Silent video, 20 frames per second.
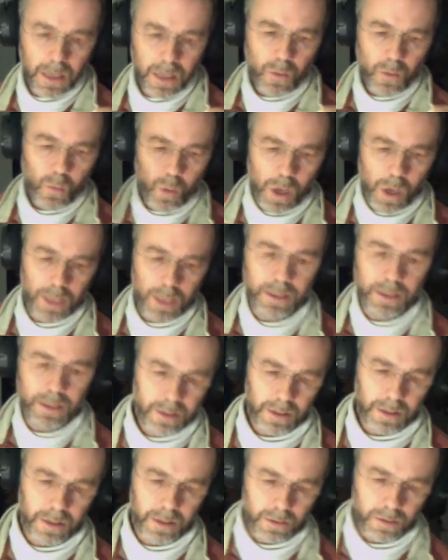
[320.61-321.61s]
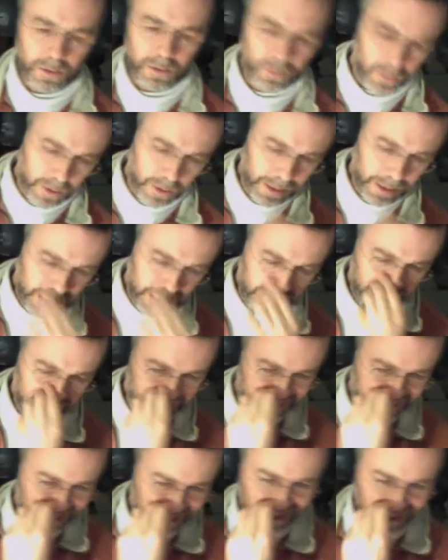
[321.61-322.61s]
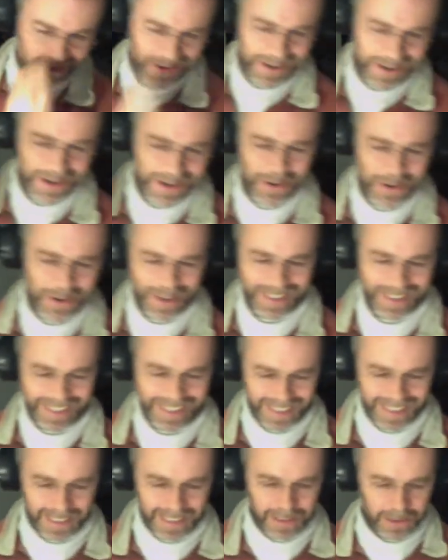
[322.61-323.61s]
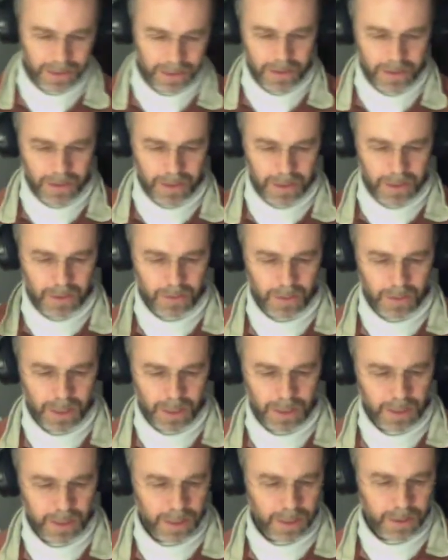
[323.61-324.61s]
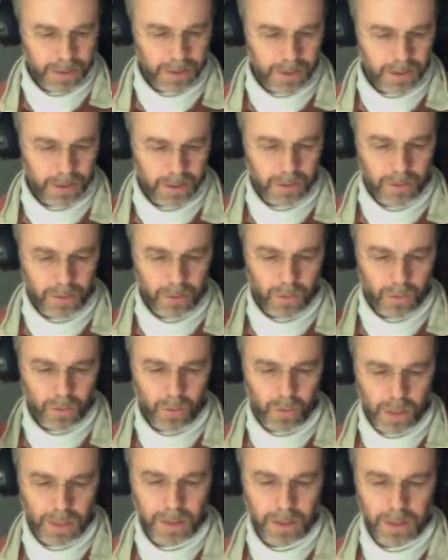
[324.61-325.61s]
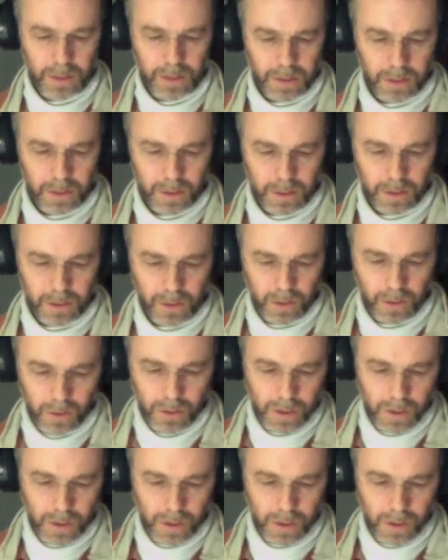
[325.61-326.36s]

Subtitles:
1, 1, 2, 1, 2, 1, 2, 1, 2.